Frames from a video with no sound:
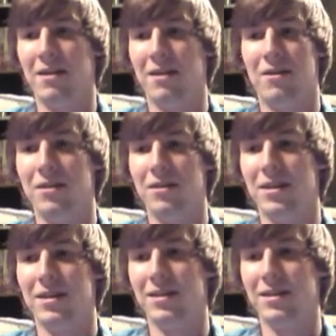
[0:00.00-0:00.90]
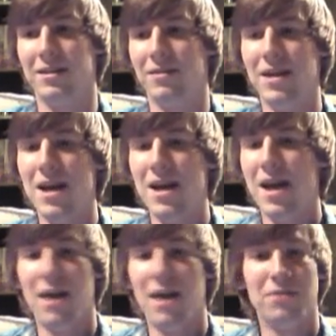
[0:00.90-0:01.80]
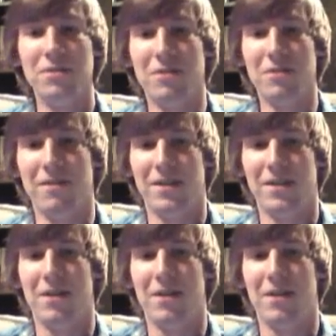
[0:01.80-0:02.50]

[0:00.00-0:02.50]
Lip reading: and all the, it's a really great video.